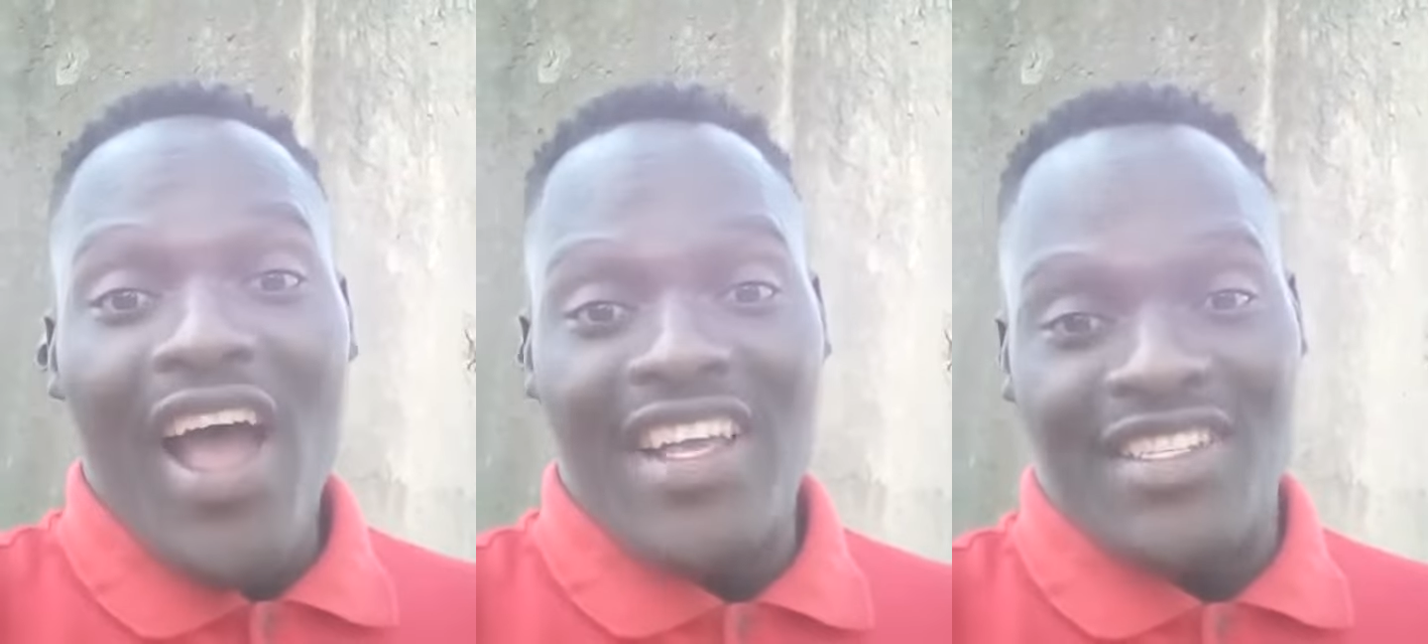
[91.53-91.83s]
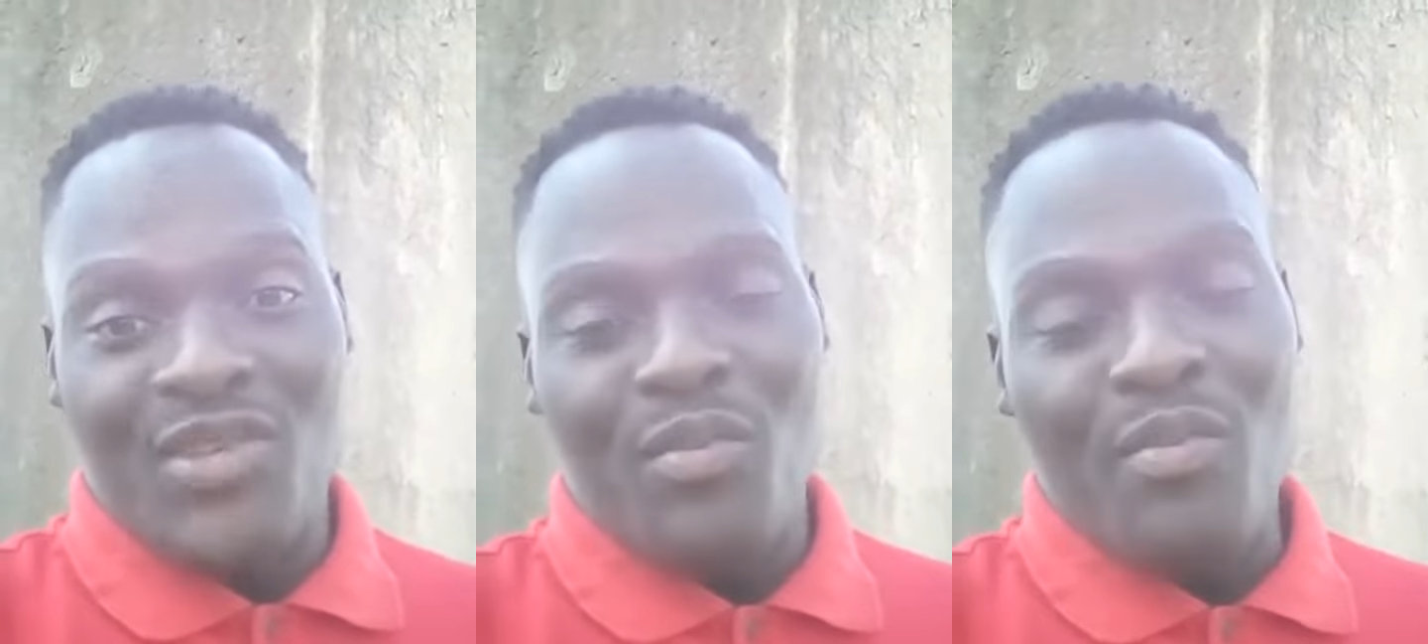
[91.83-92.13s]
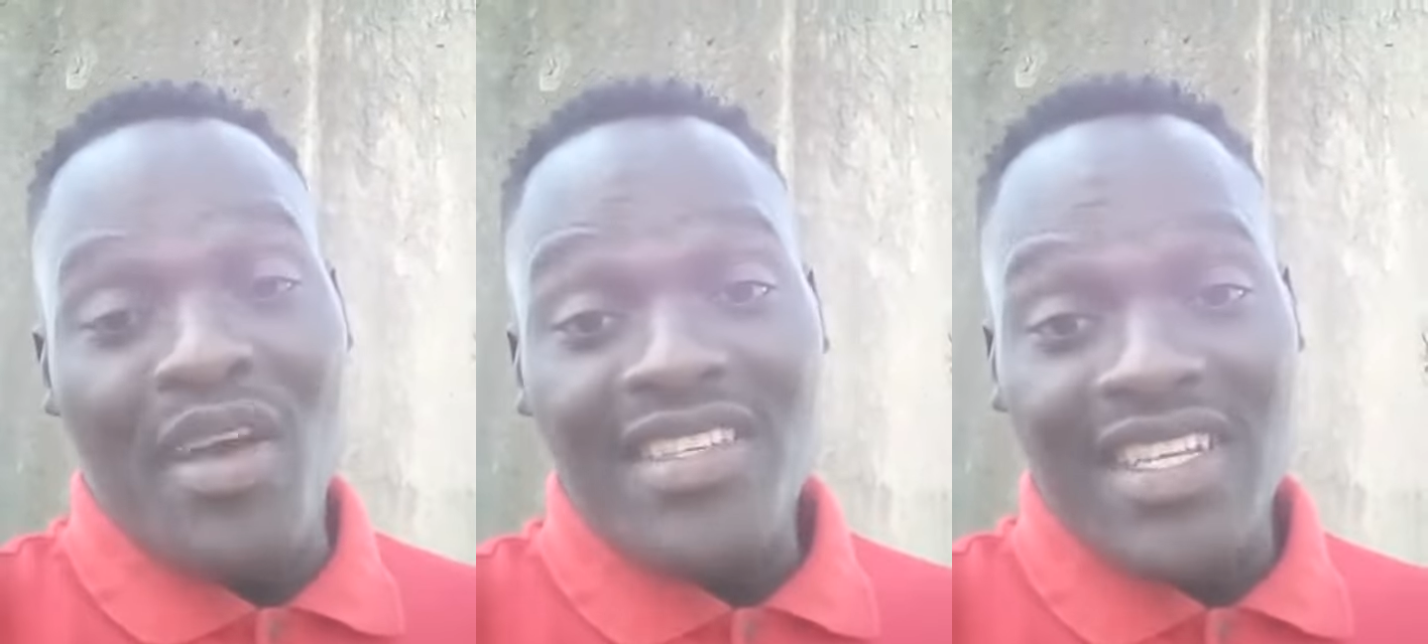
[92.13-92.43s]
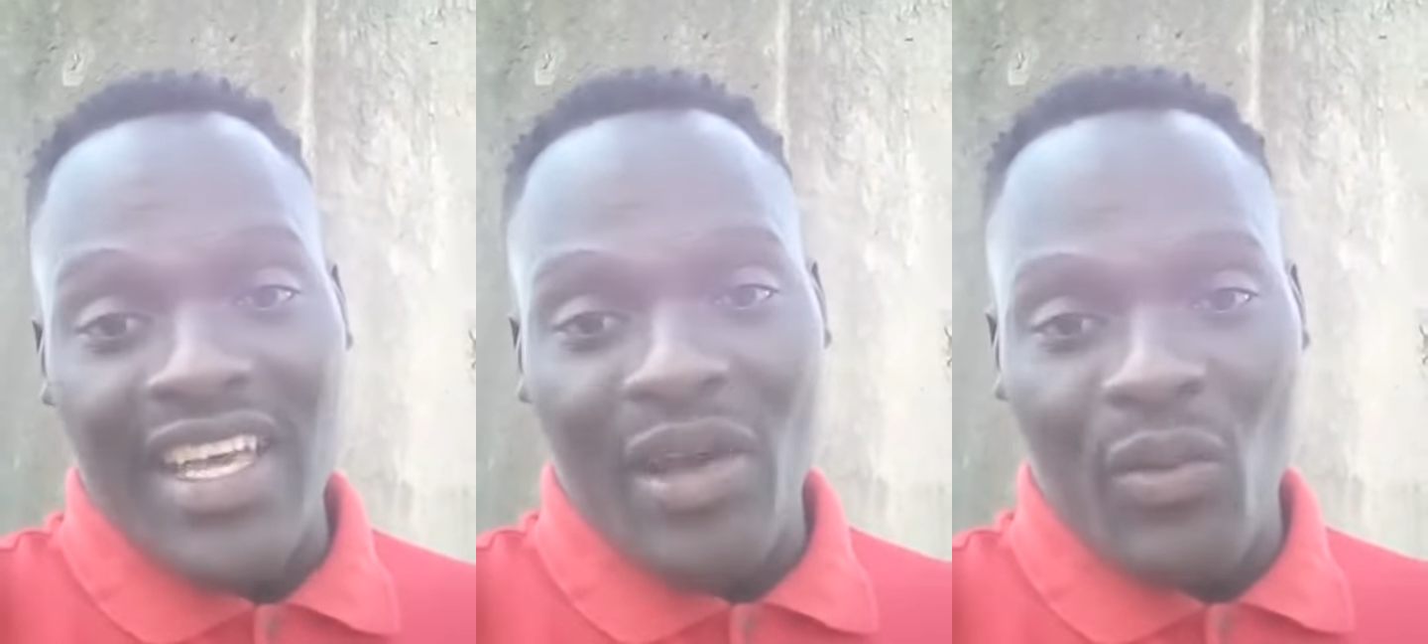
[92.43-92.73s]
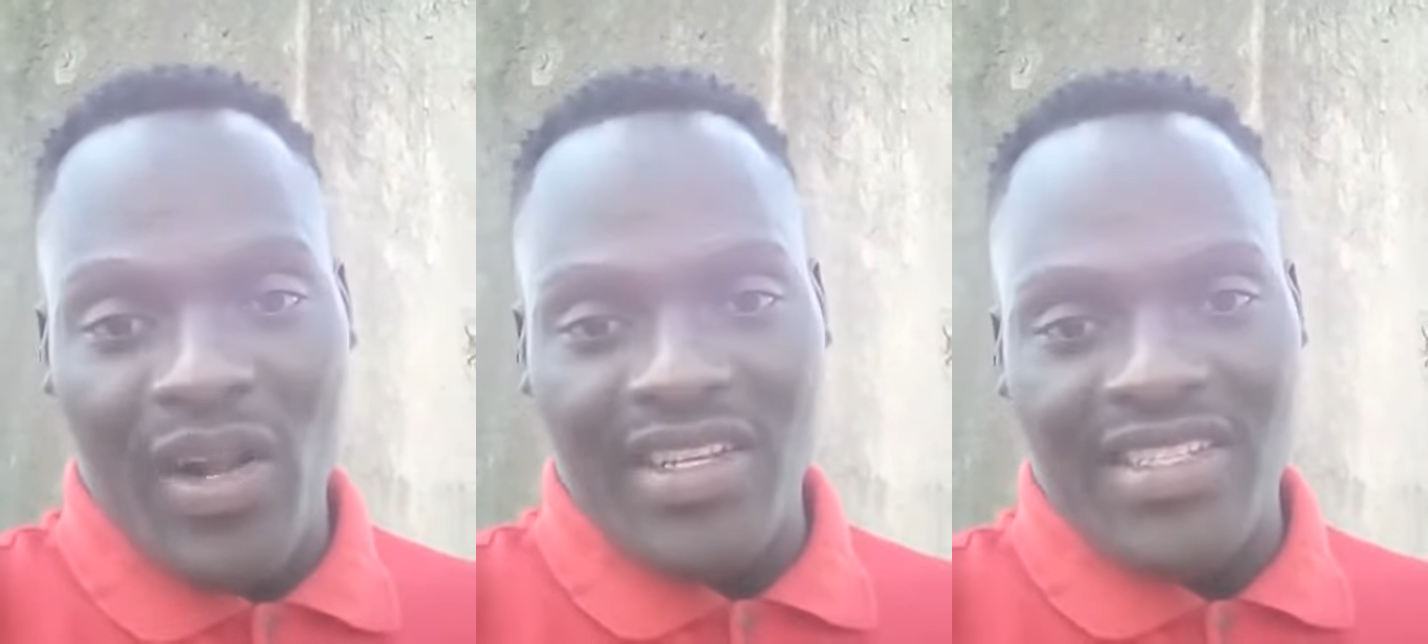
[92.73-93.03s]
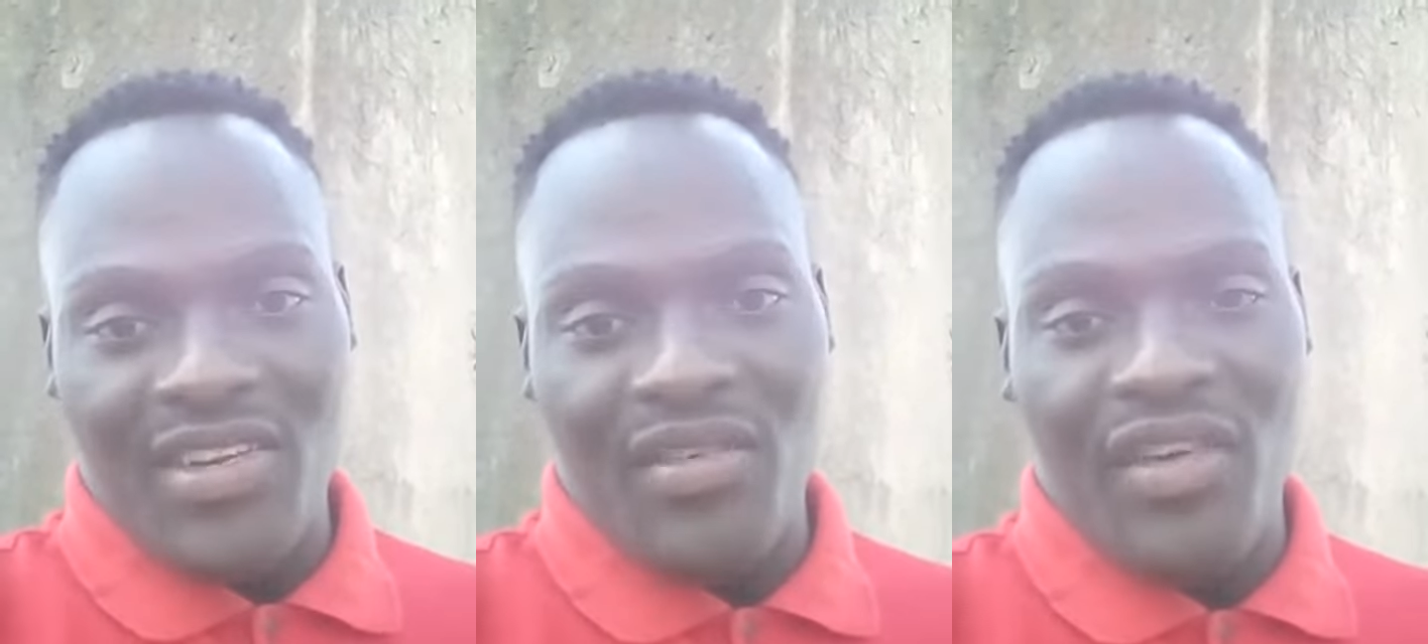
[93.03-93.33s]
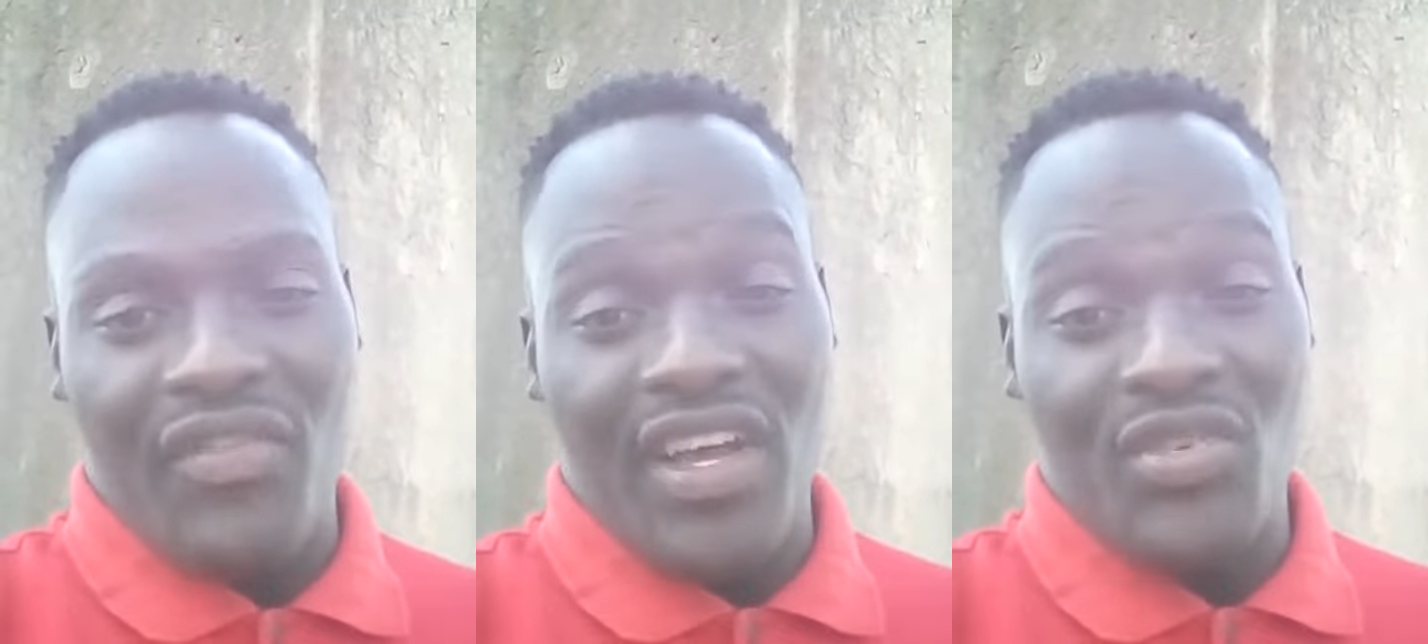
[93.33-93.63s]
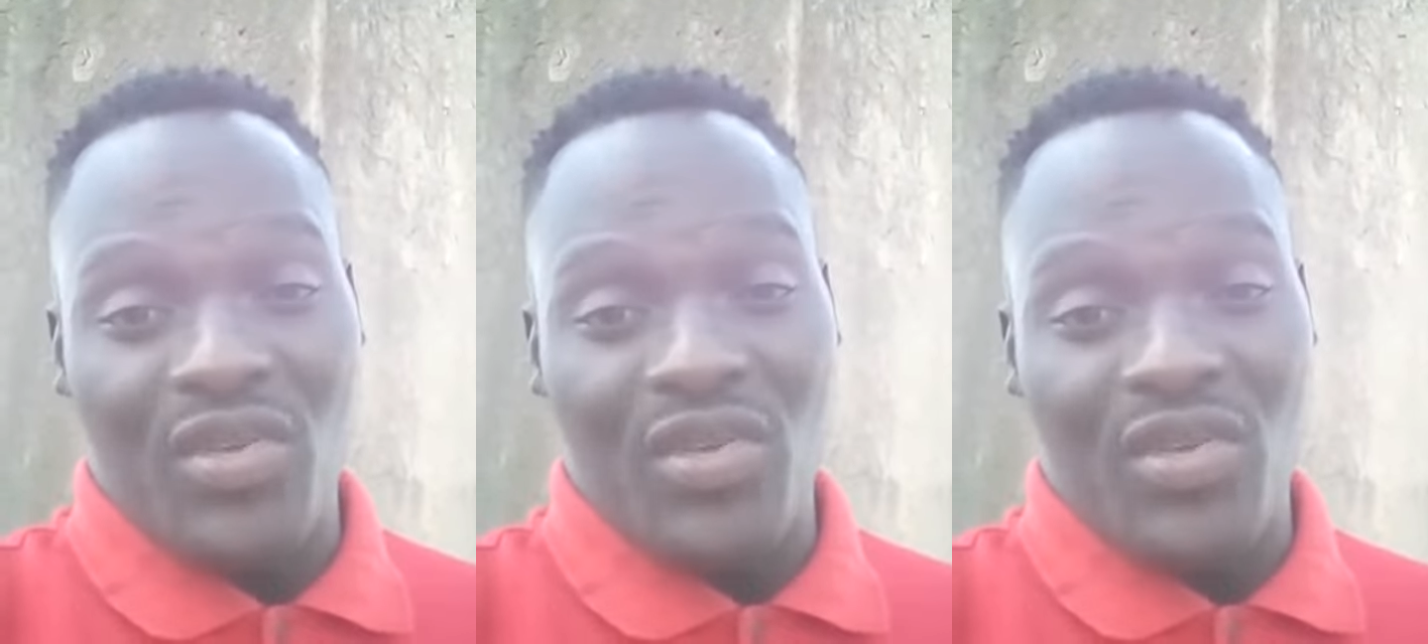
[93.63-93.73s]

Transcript: as you masticate World South Africa